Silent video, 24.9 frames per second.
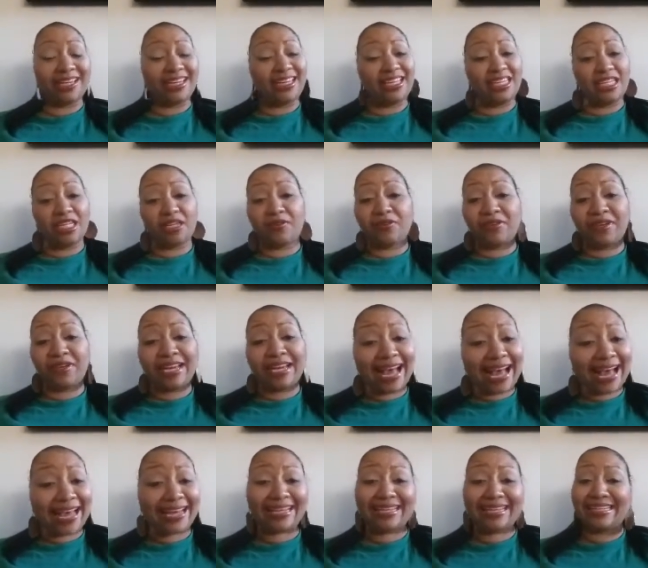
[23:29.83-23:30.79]
You've got
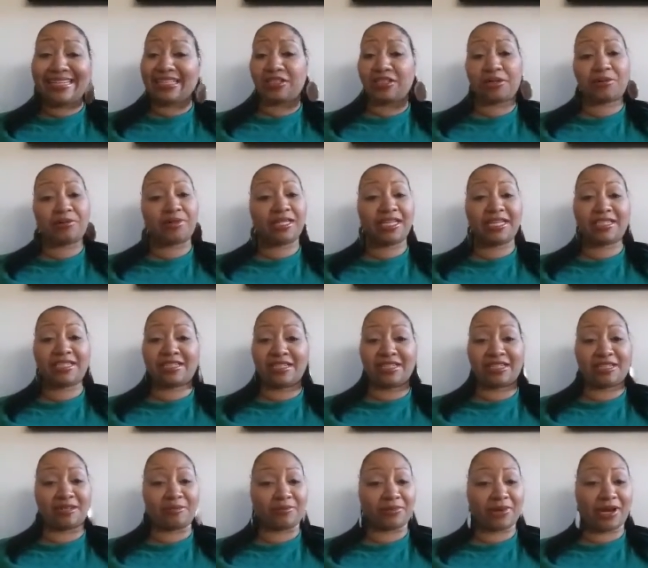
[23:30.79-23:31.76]
to get your
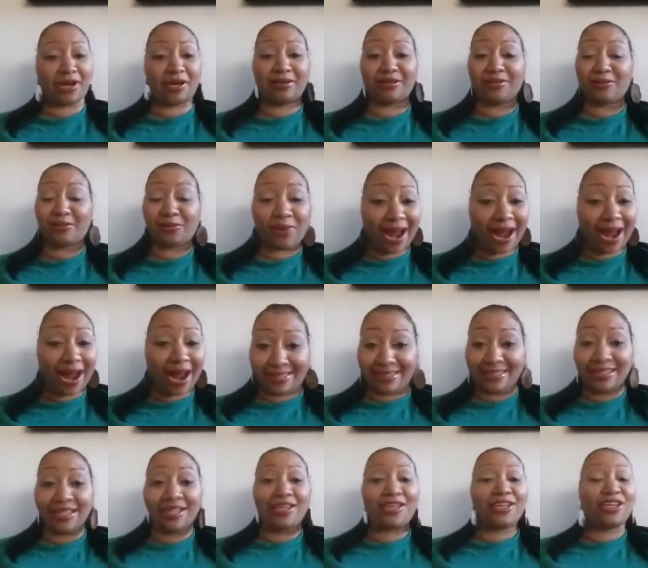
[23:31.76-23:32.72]
relationship right. Right.
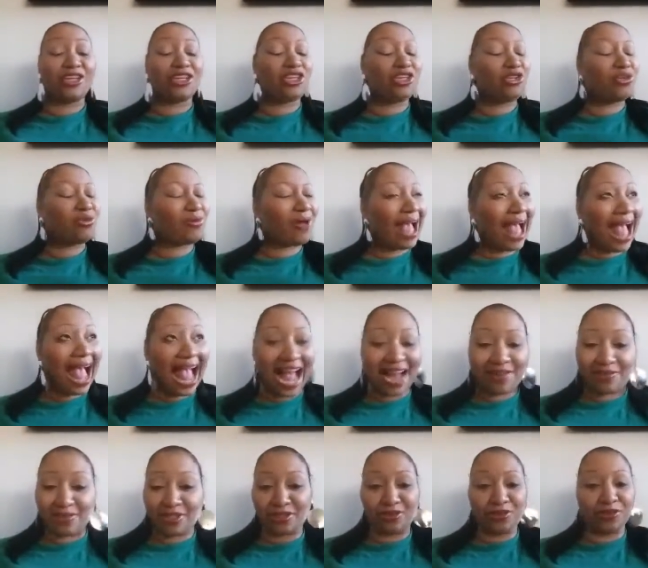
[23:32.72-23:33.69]
You have
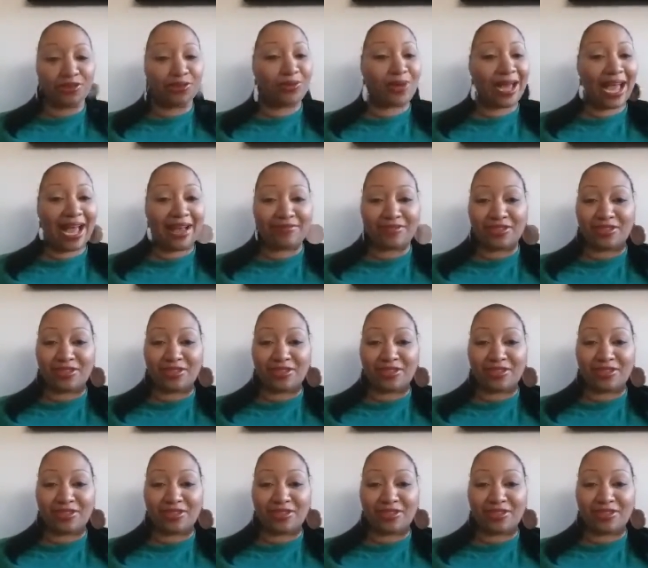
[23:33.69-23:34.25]
to. You have to.